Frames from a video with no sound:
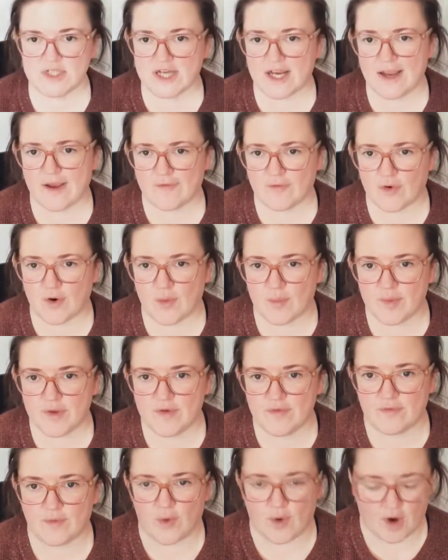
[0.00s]
I have grown
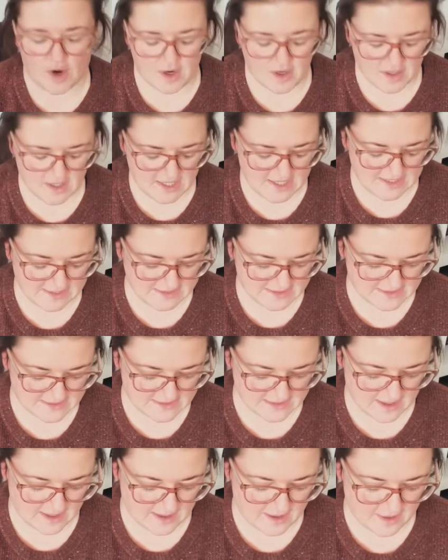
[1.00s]
before.
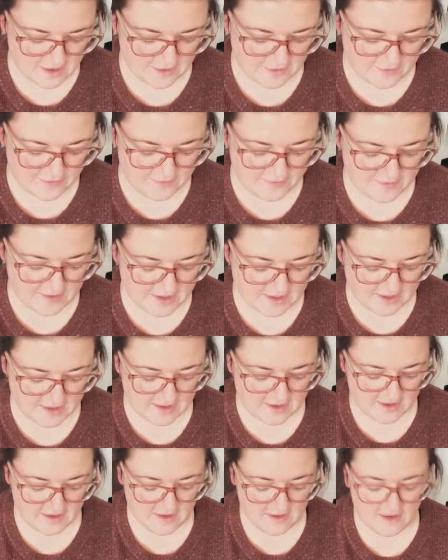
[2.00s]
It's a
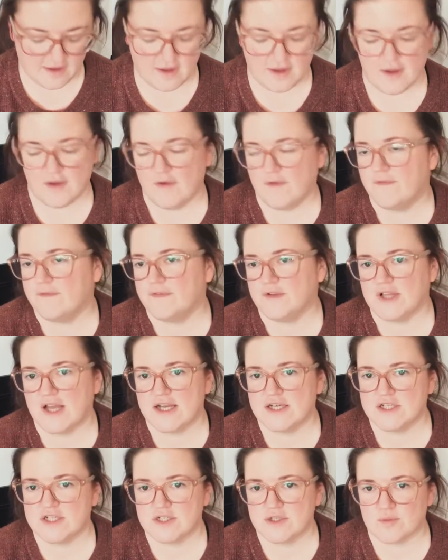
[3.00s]
thick
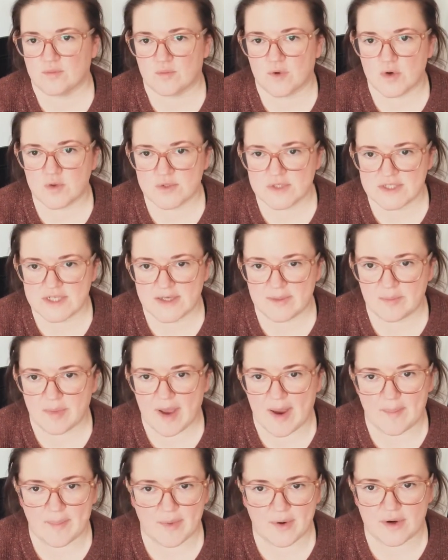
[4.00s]
fleshed roasting
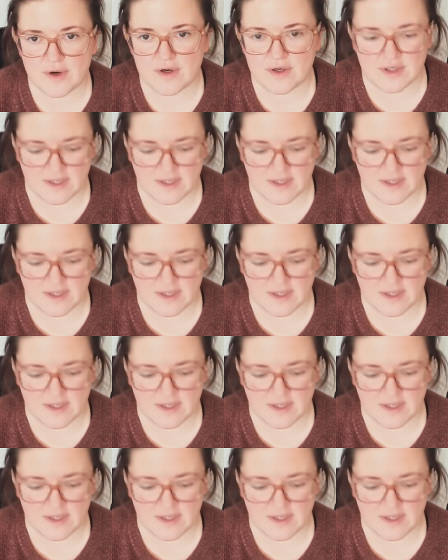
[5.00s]
pepper.